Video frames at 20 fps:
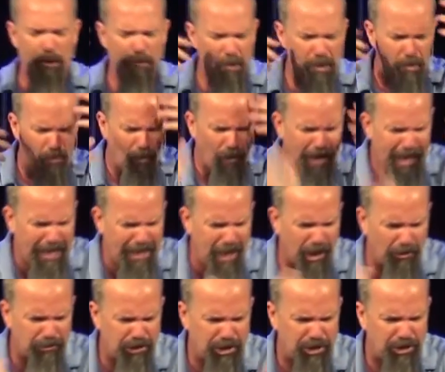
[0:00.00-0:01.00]
And we read
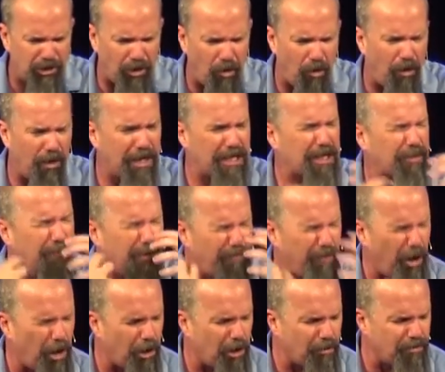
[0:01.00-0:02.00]
those stories, and we've
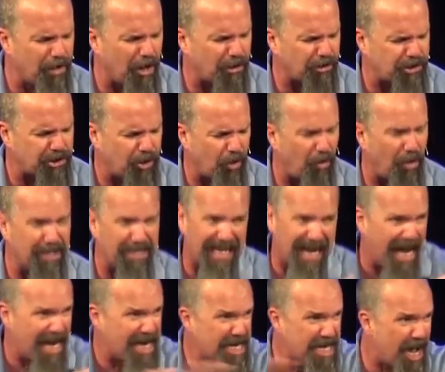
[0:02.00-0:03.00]
heard those stories, and
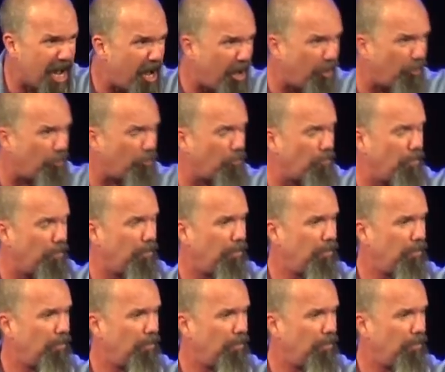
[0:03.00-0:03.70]
I know